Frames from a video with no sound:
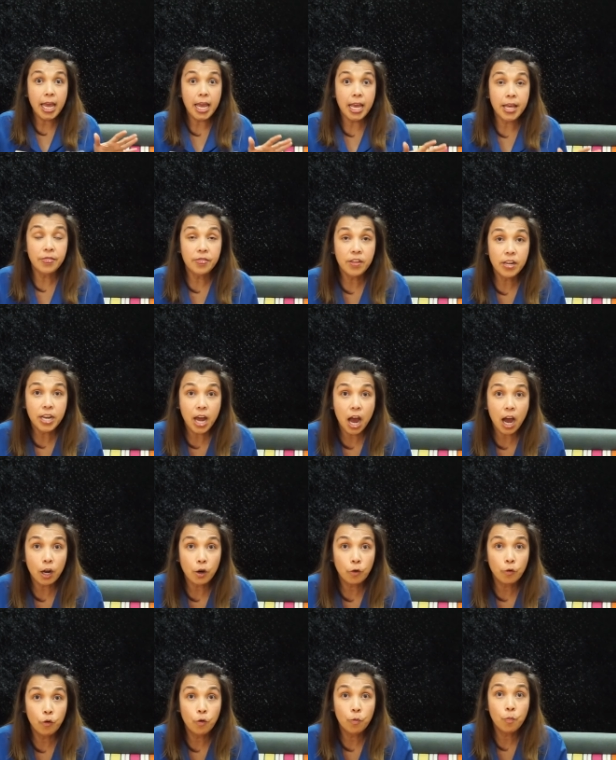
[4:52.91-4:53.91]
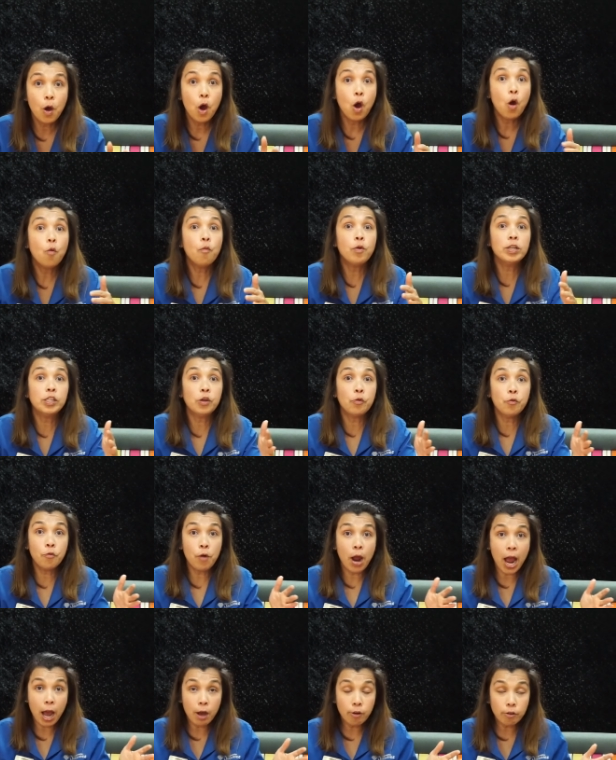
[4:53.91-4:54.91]
In the dark room was a
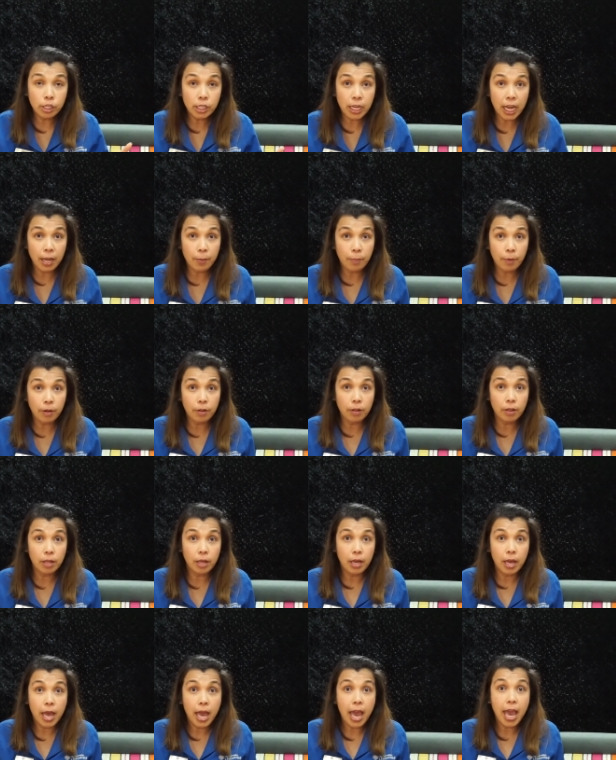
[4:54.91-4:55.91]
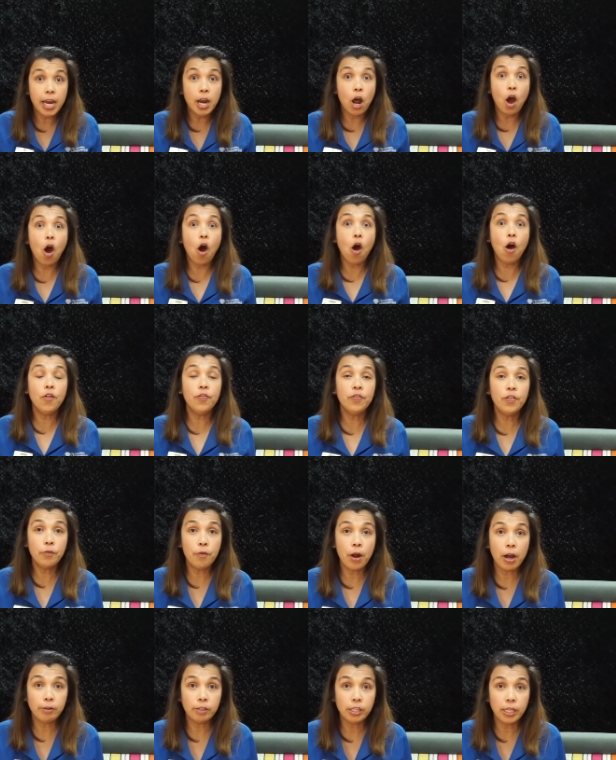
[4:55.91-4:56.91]
round table, and on the
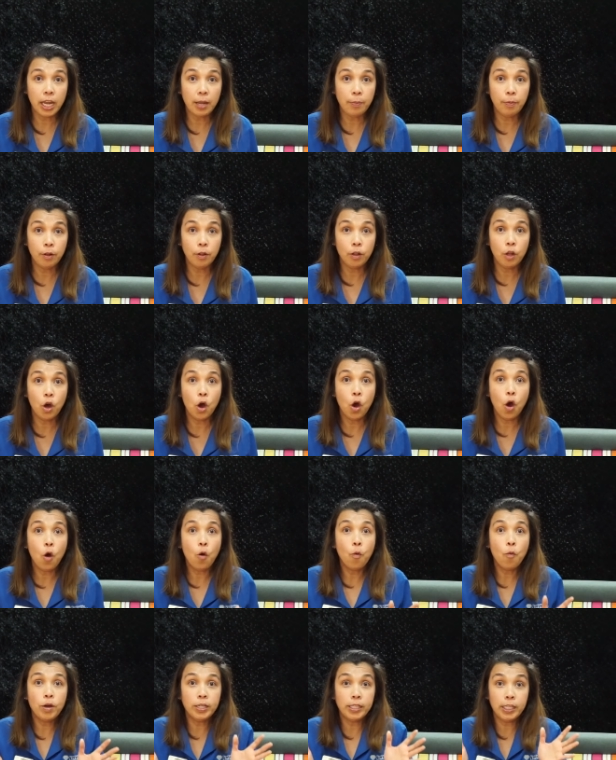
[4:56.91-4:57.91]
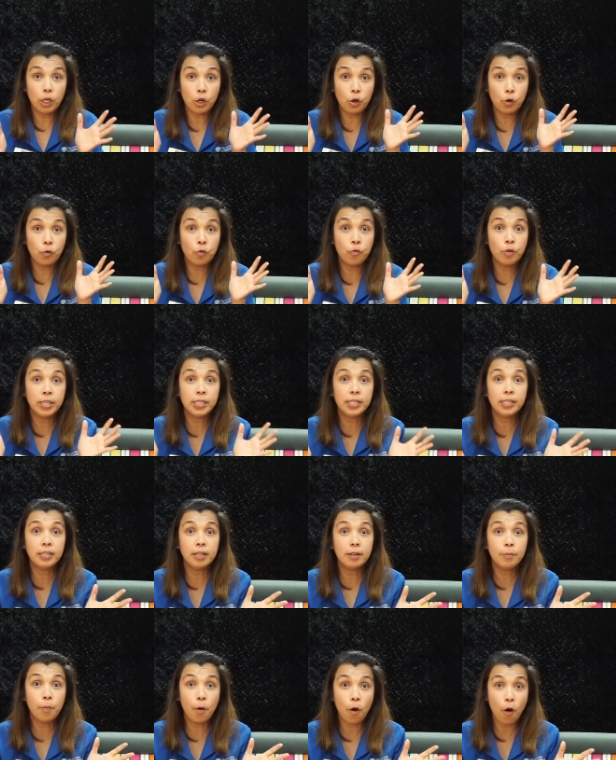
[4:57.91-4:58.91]
round table was a
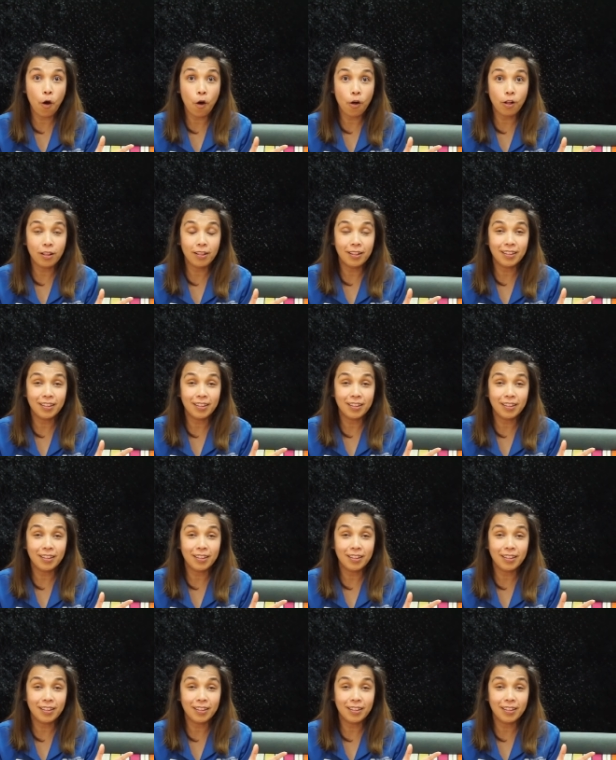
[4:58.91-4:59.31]
crystal ball.